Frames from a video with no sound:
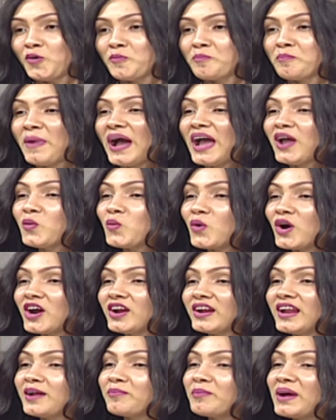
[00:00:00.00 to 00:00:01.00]
my
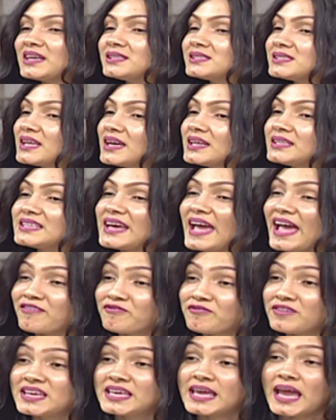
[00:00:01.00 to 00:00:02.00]
word and my say to
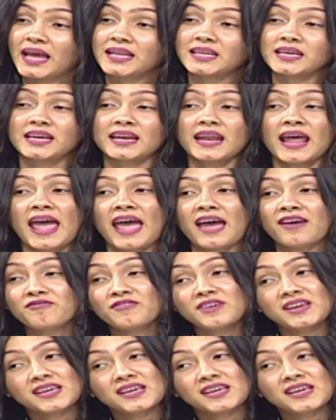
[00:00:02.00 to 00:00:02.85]
every Kenyan, every